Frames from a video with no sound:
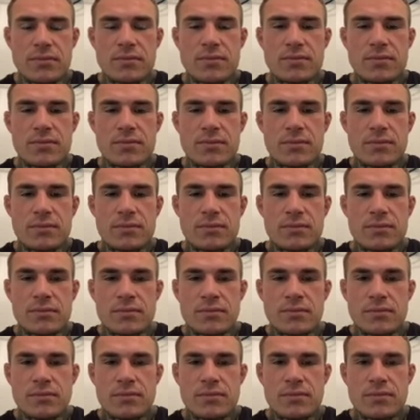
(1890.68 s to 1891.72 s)

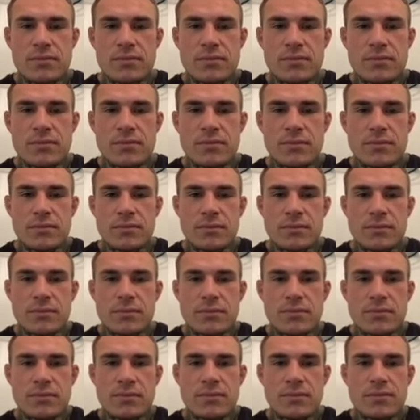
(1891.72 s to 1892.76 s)

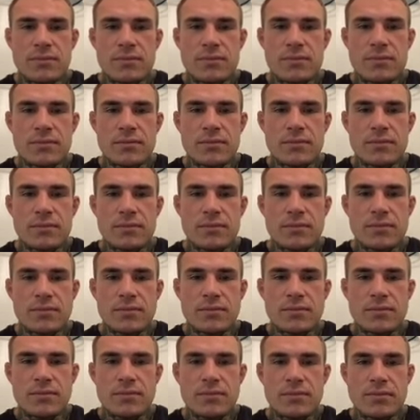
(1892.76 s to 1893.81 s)

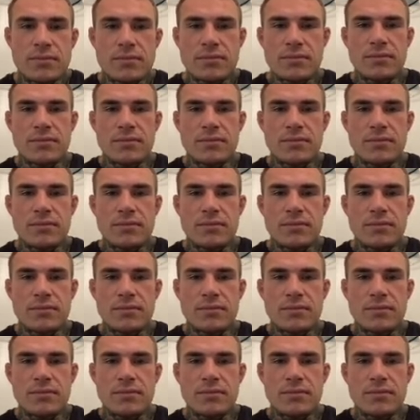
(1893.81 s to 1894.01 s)
(not speaking)